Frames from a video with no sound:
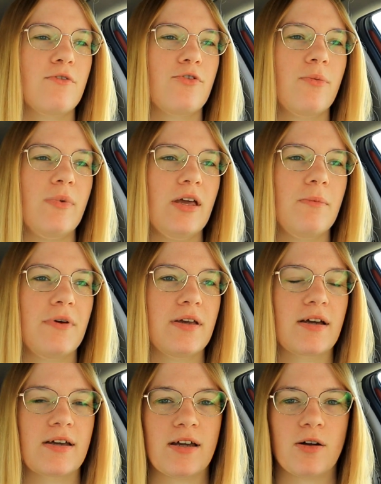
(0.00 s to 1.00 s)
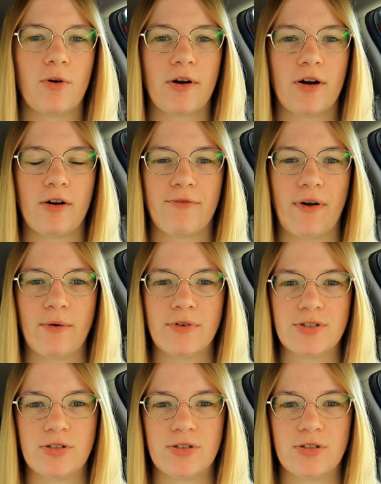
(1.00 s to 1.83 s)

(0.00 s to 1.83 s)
for me, being a gig worker, if I was